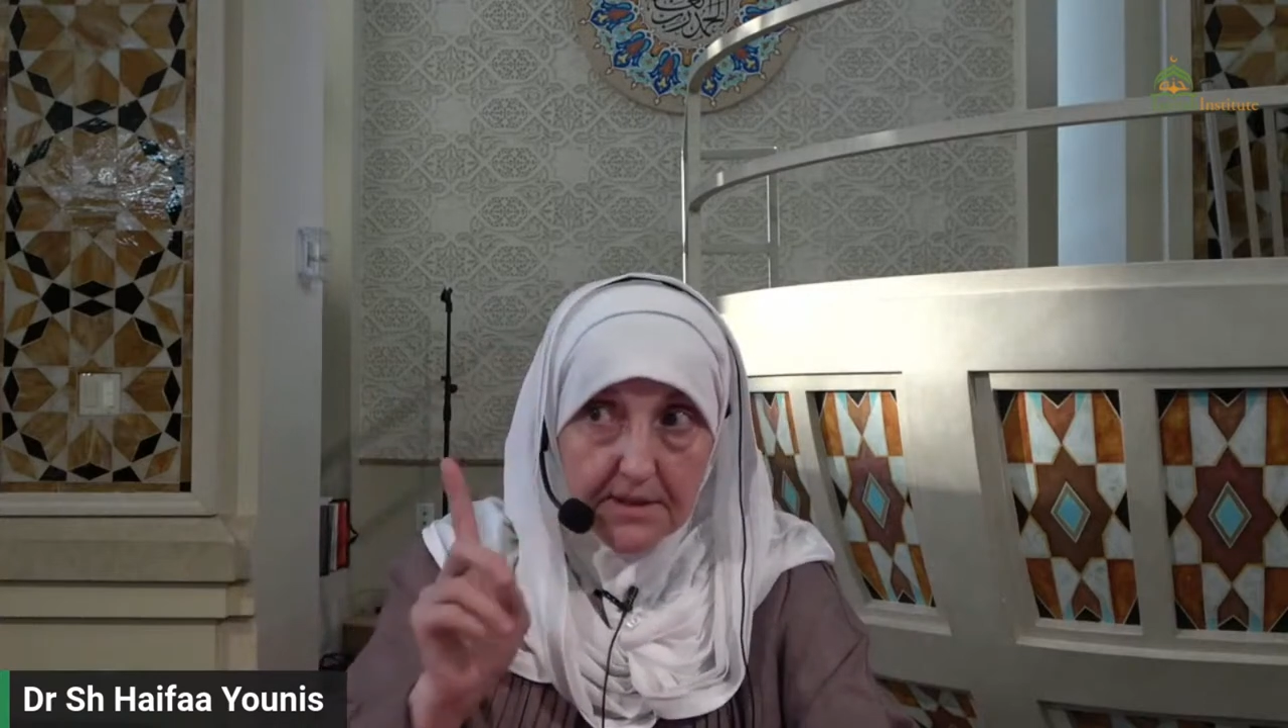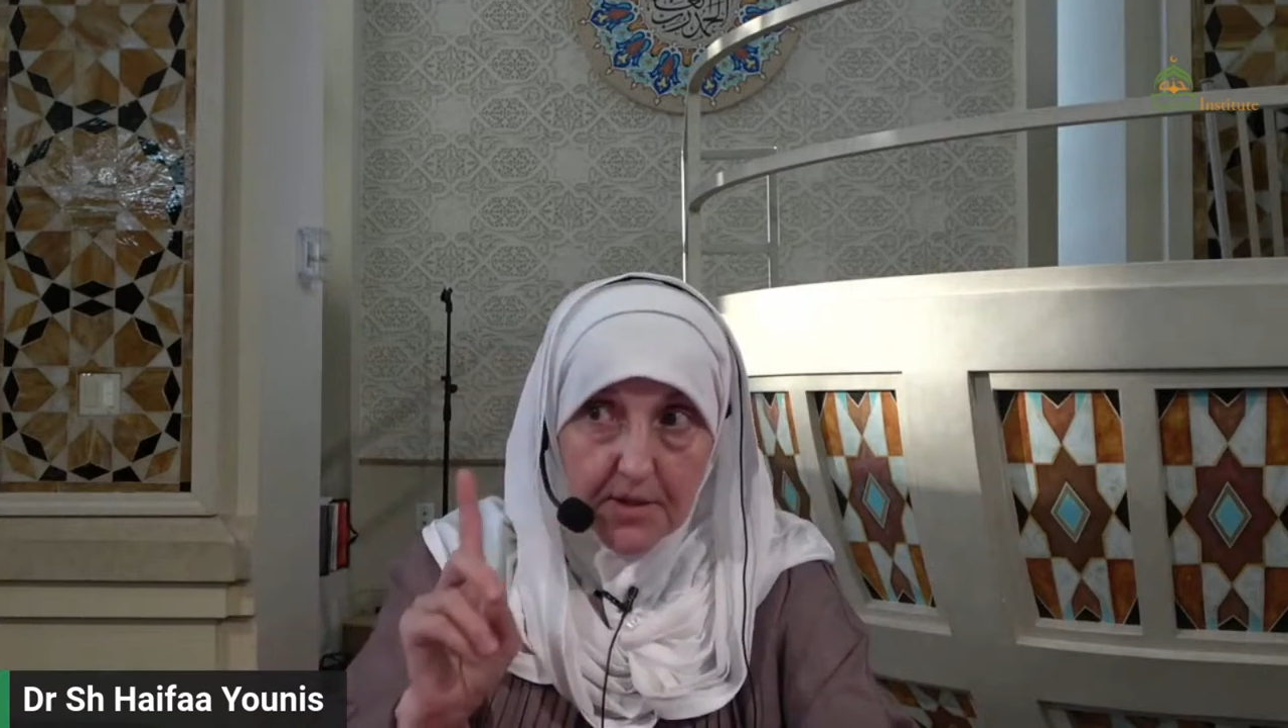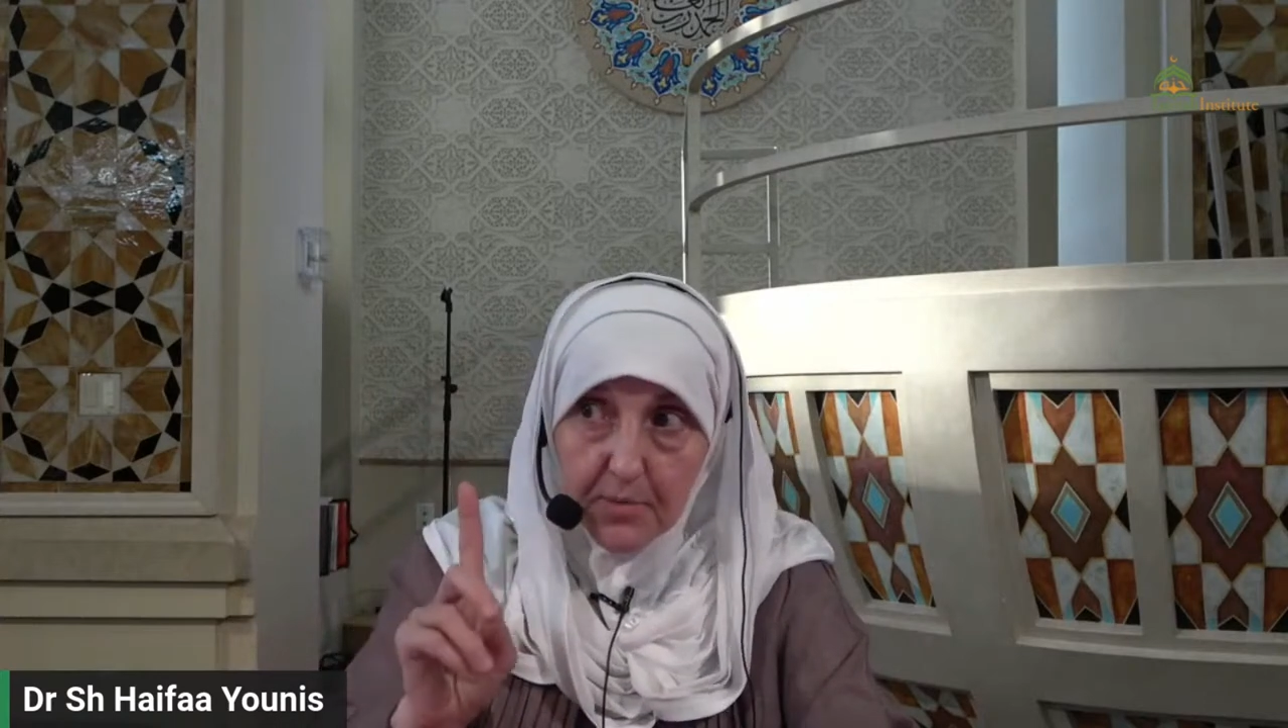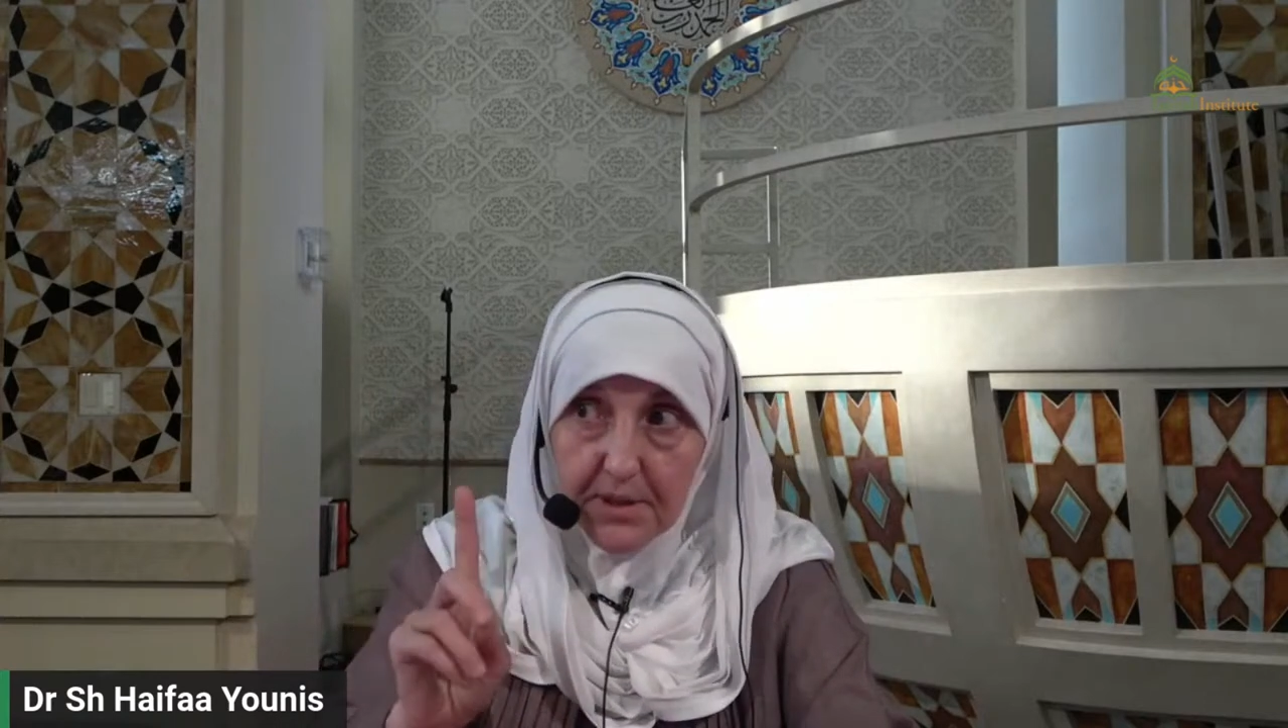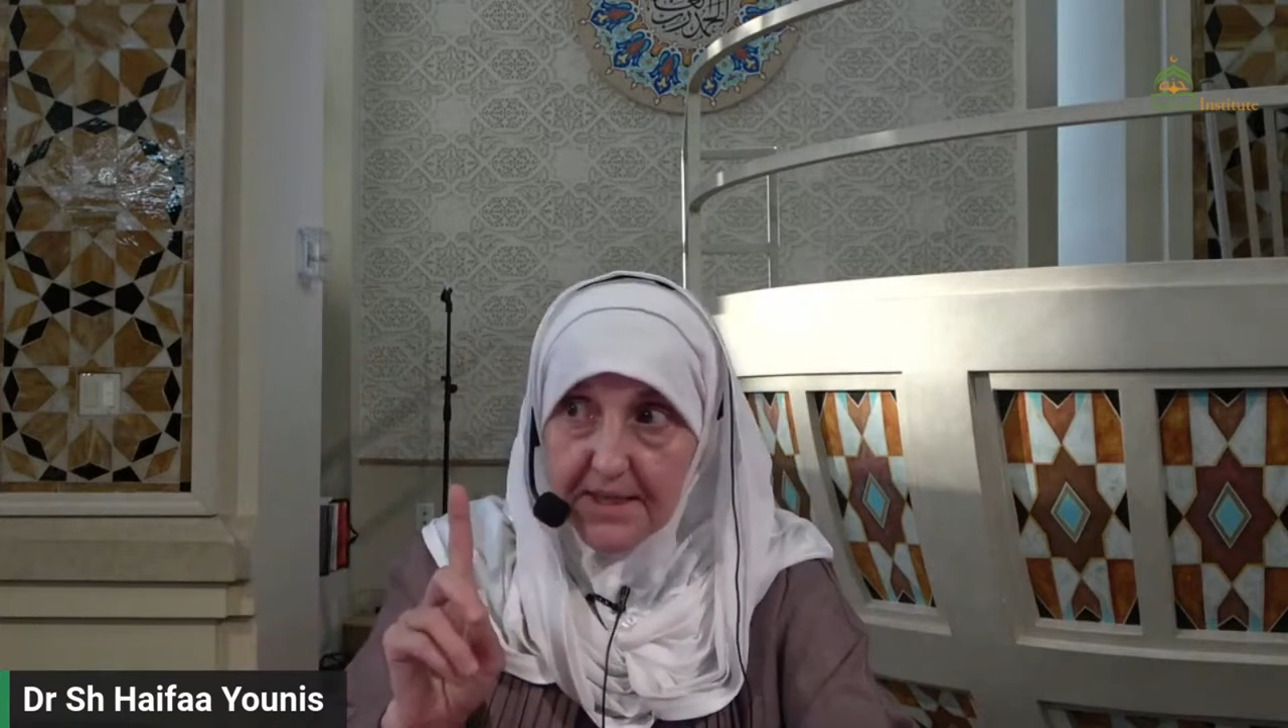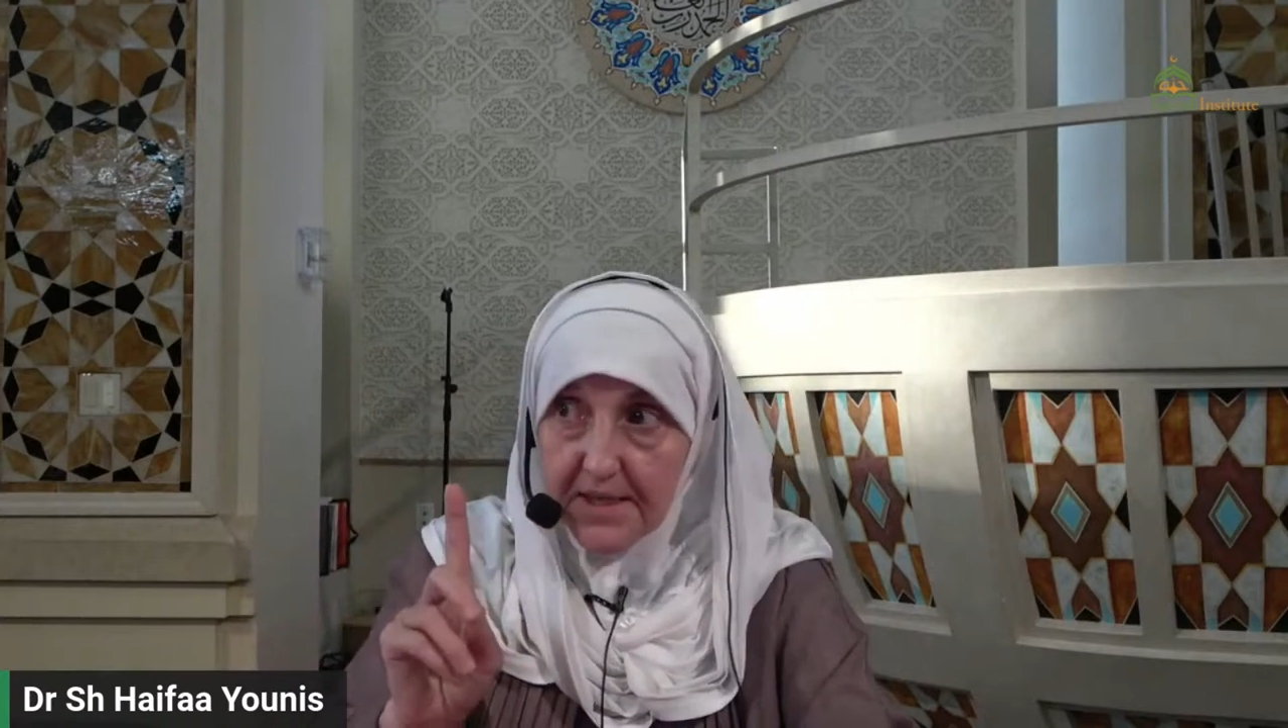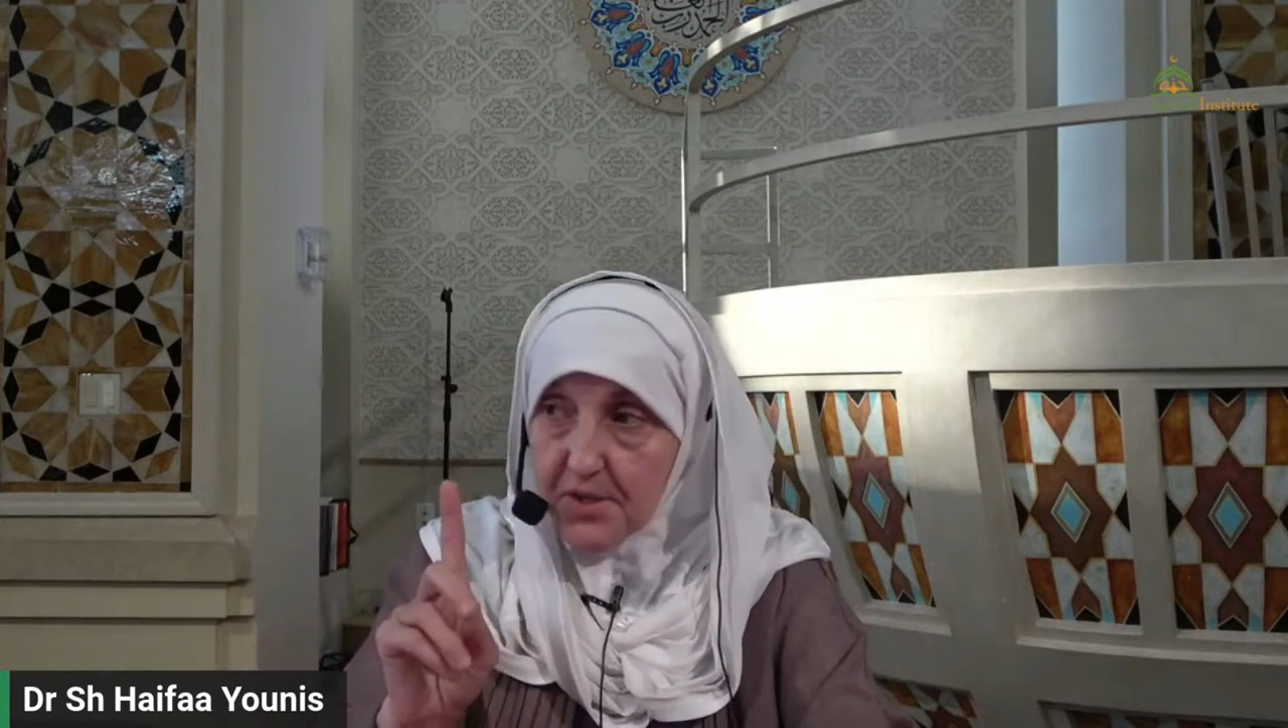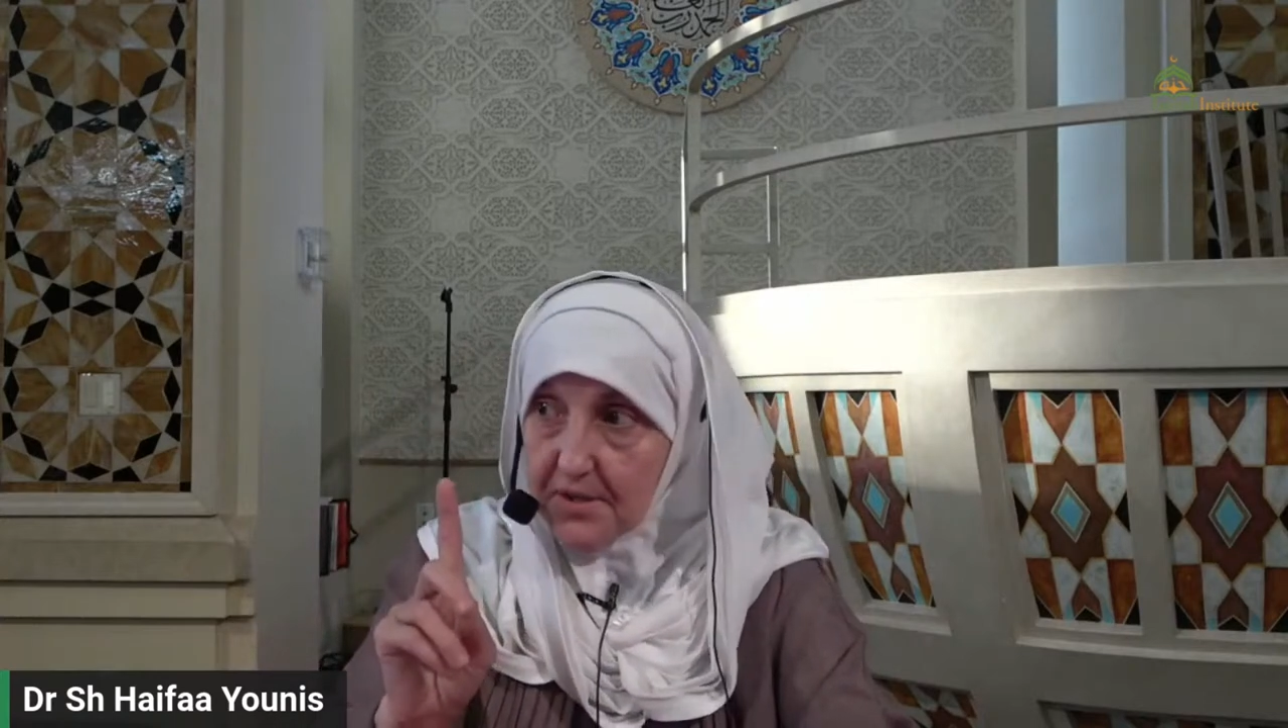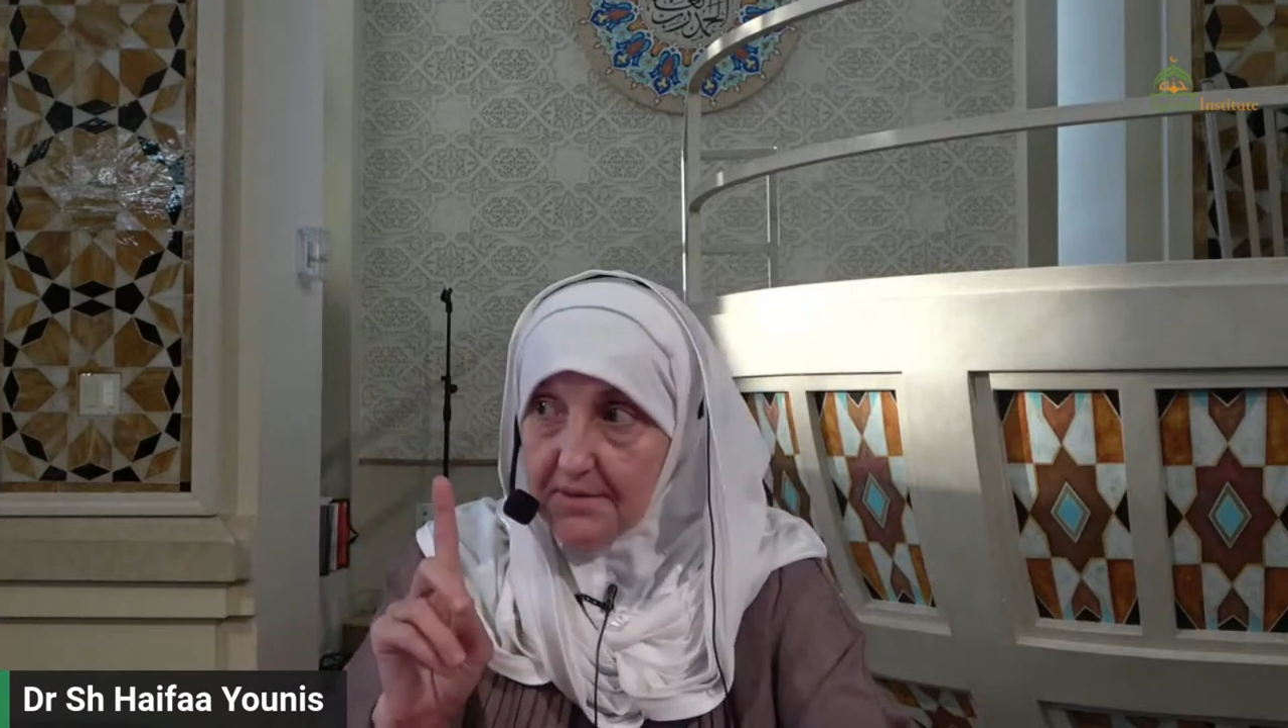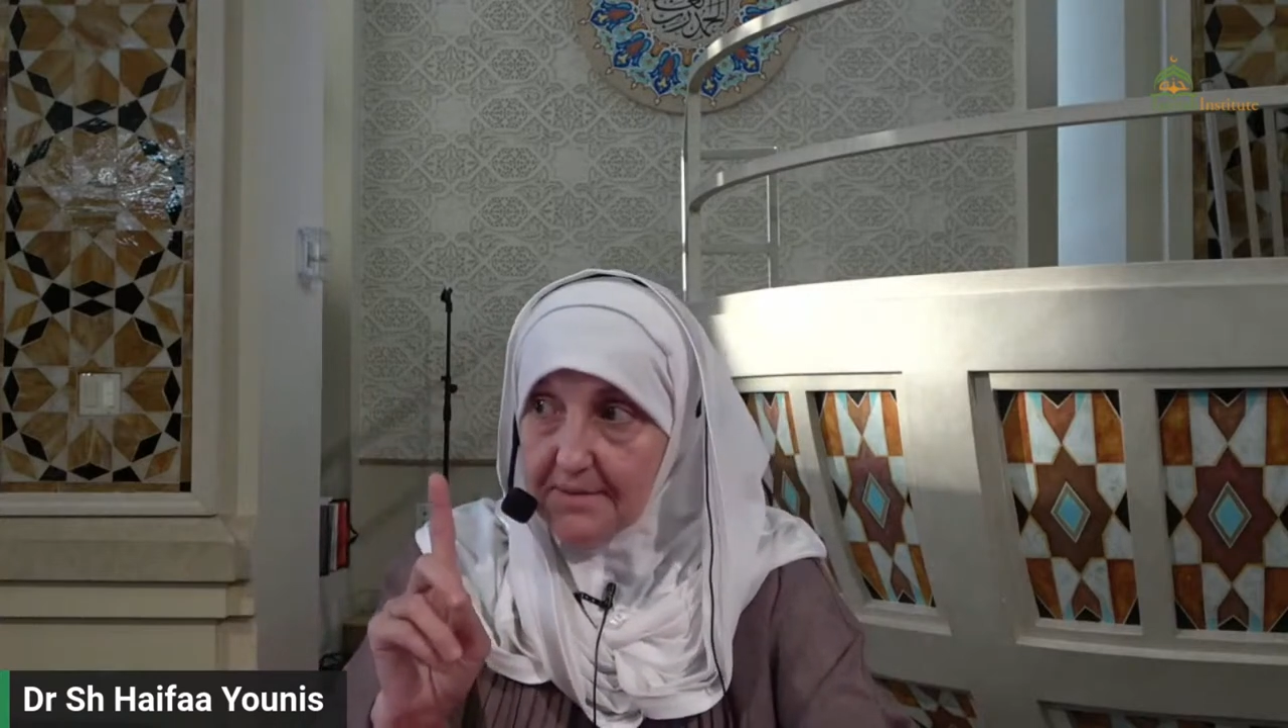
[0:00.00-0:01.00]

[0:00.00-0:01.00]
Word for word: an obligation.